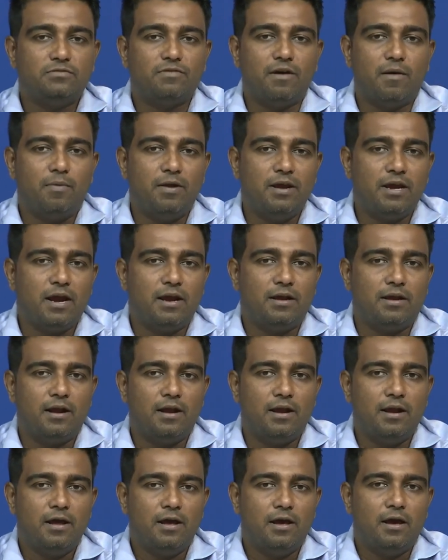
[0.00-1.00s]

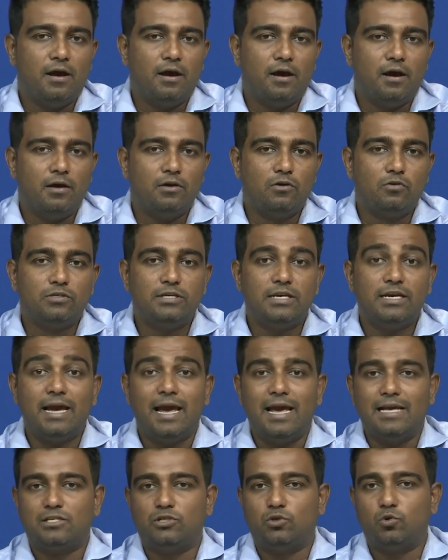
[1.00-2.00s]
fabricated uh, using
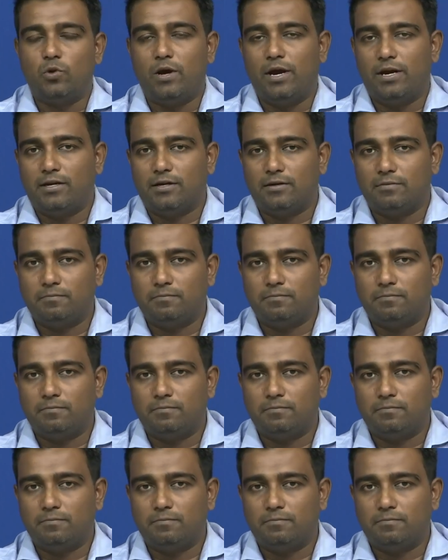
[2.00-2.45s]
SU8.